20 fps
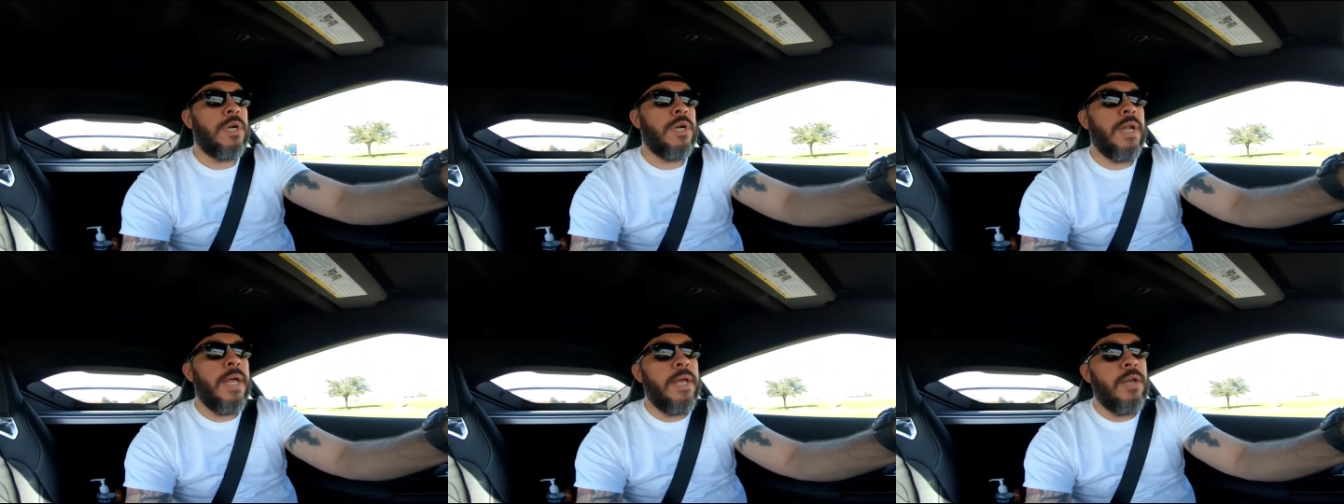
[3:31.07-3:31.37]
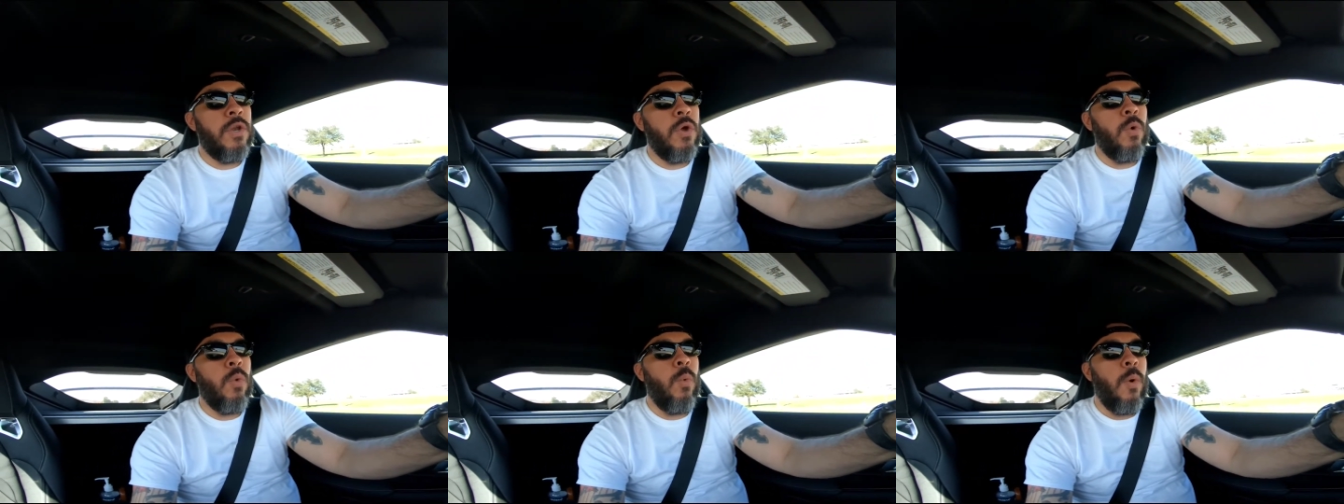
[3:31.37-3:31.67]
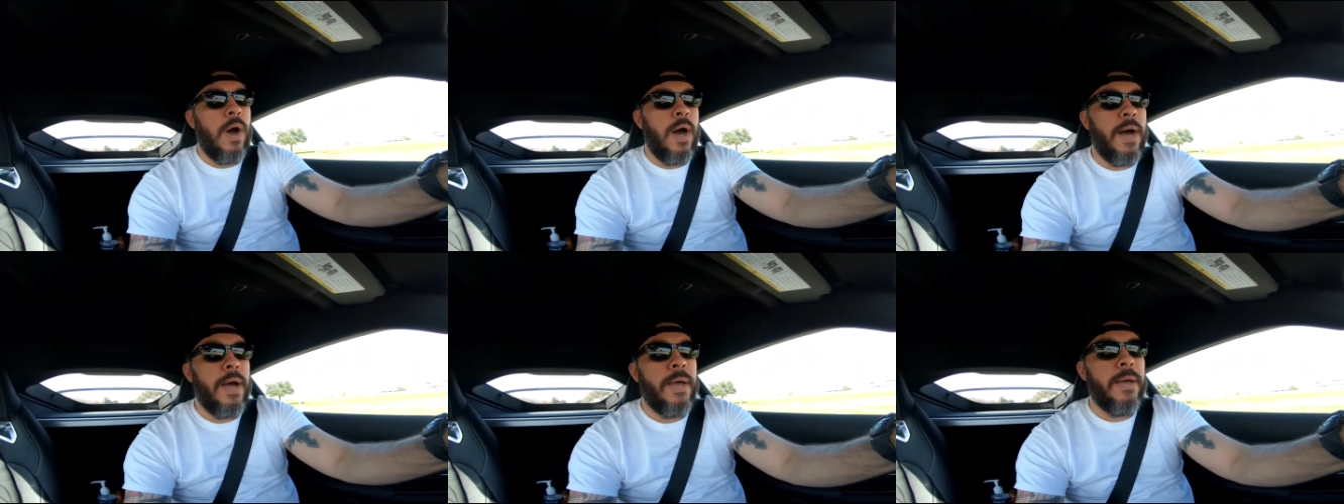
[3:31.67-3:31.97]
certain I know
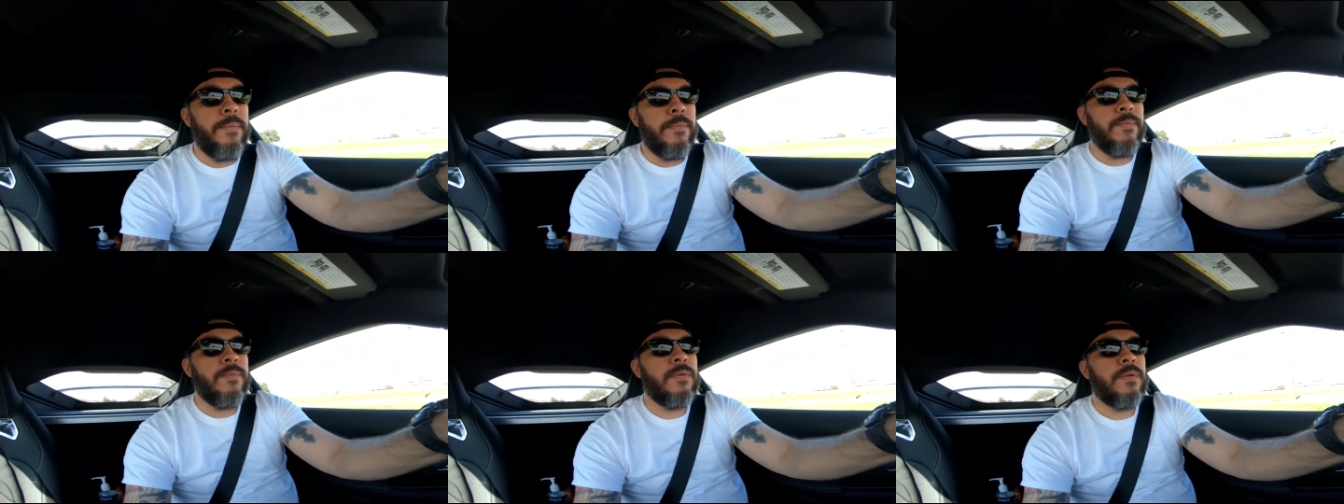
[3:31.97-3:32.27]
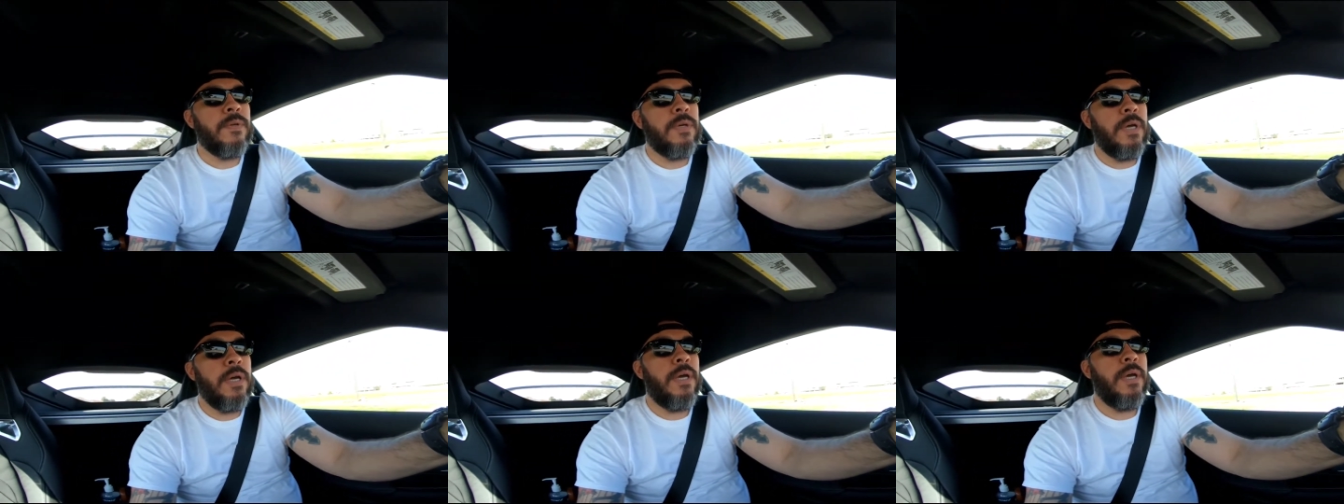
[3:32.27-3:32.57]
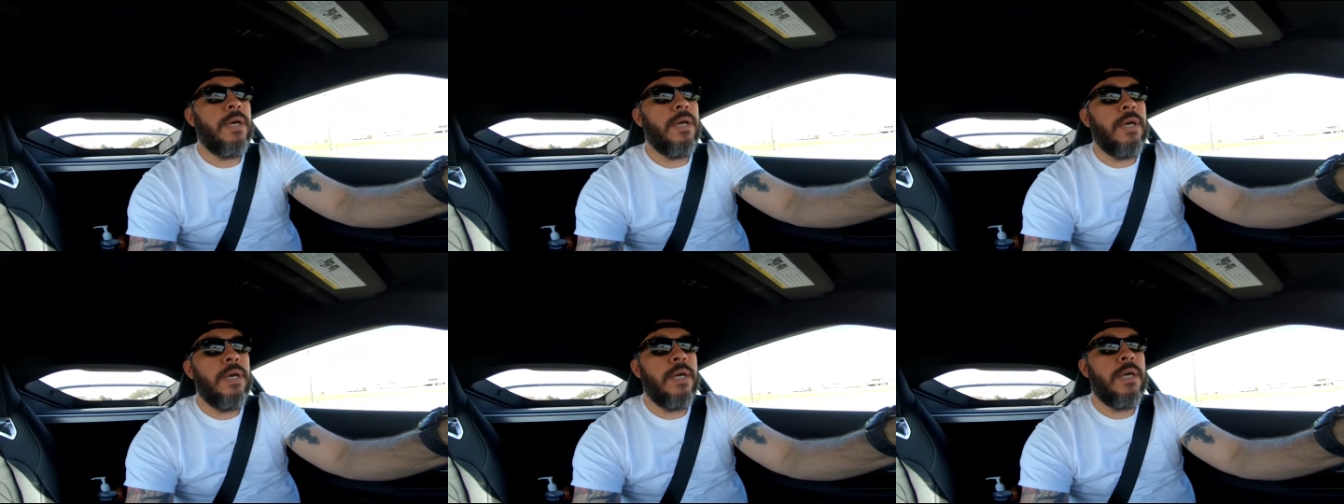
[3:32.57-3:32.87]
why.
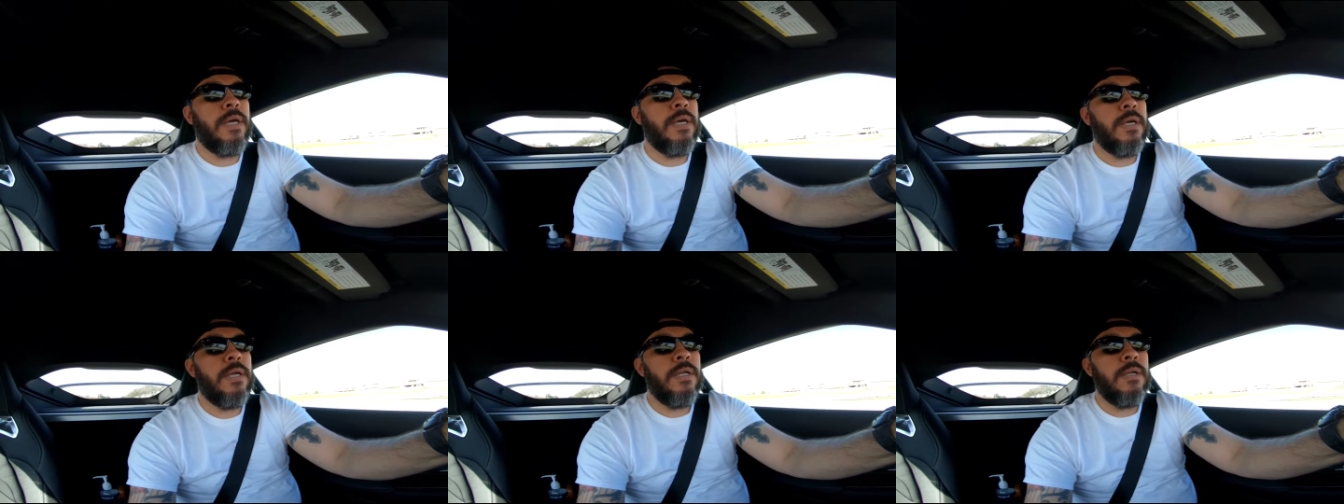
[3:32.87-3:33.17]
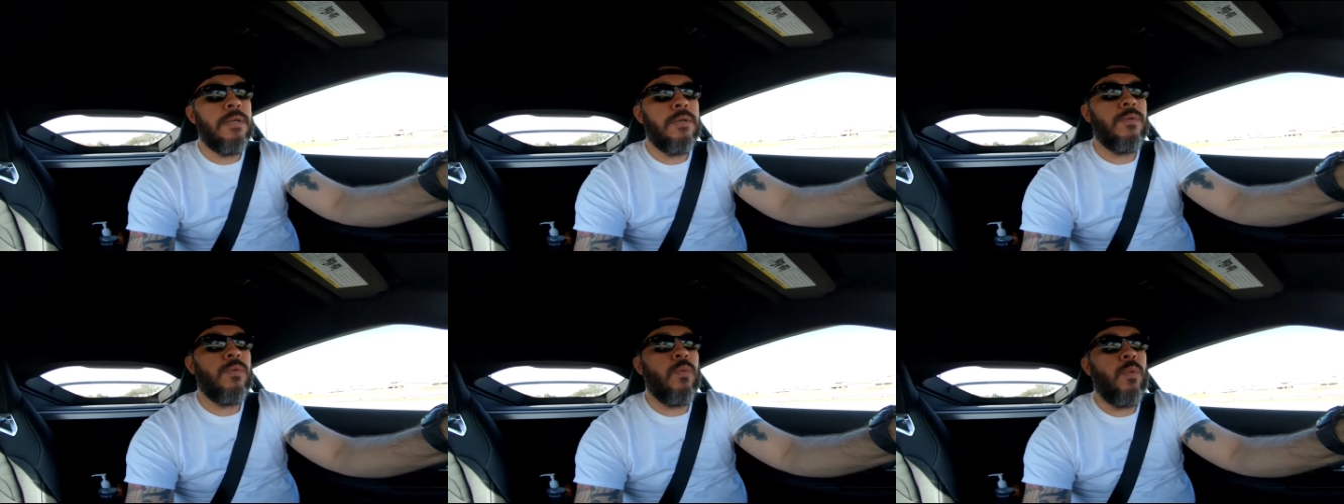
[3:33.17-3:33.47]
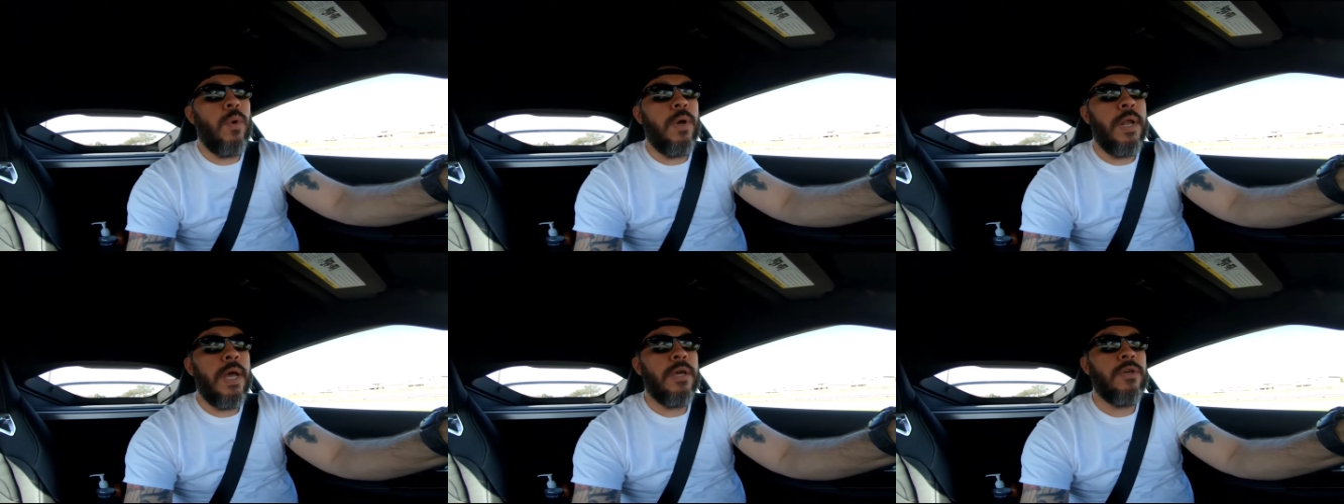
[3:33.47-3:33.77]
And
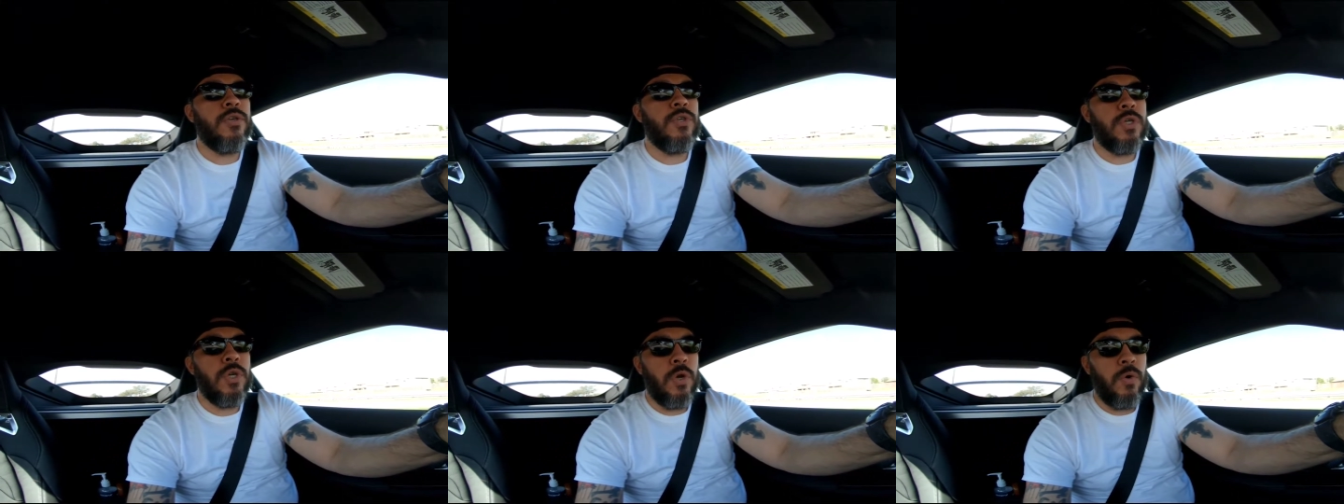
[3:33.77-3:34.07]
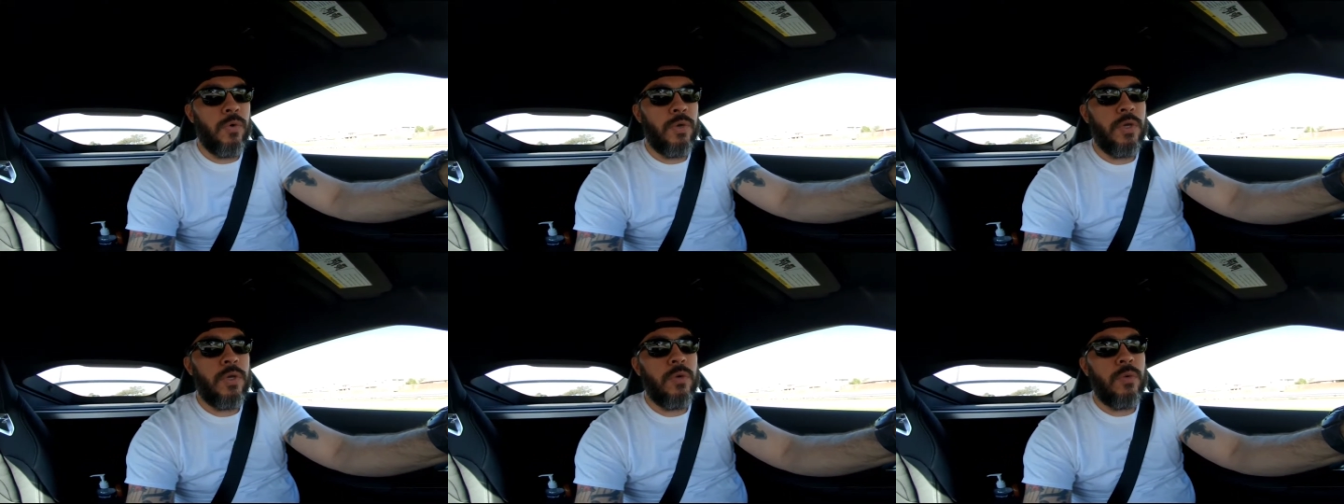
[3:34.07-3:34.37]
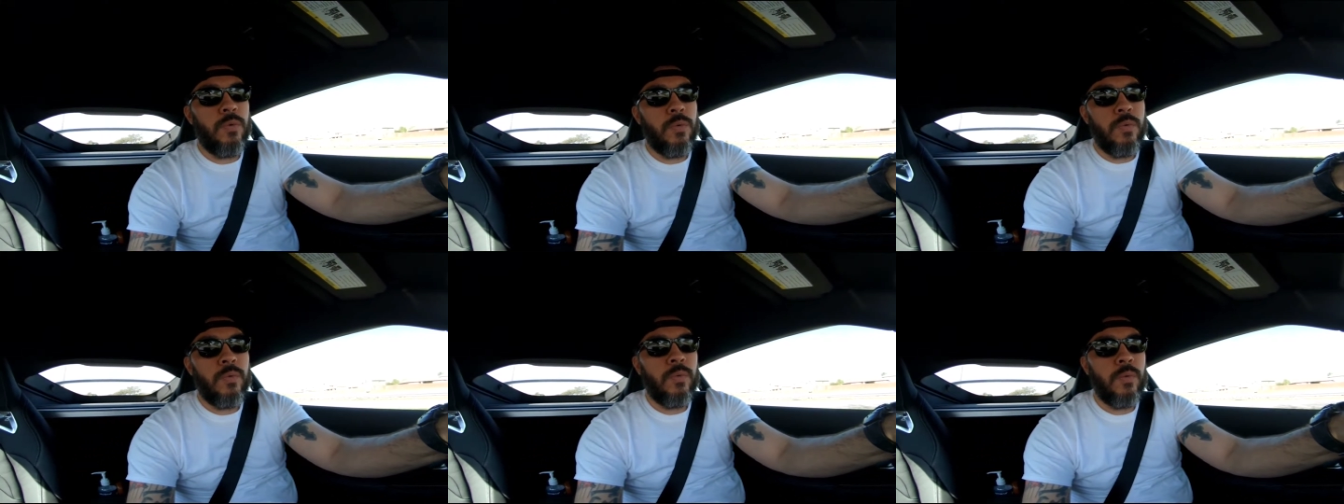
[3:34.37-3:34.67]
when I show
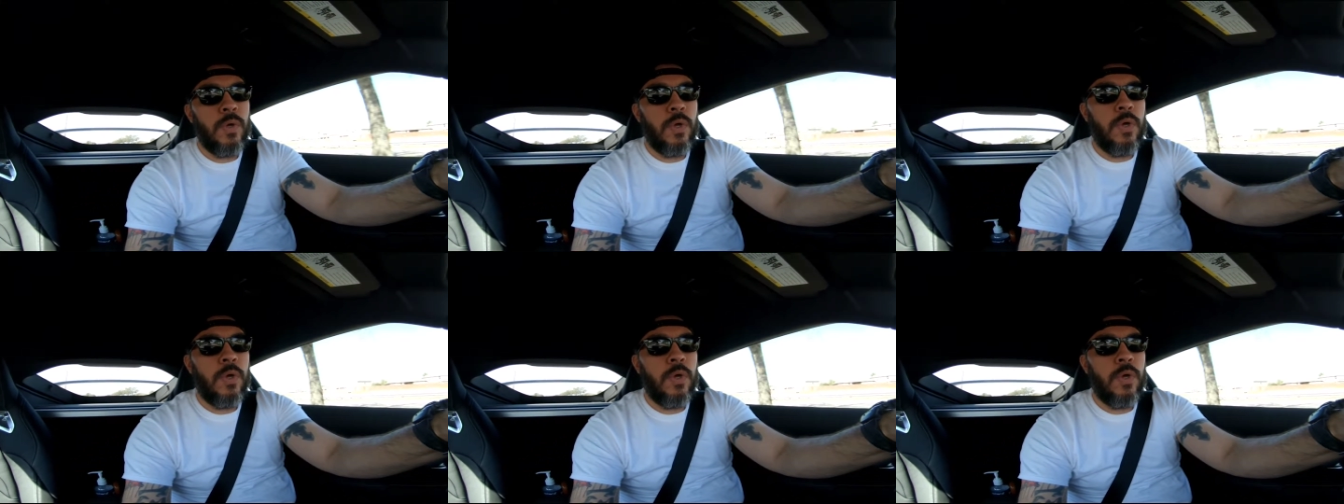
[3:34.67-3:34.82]
you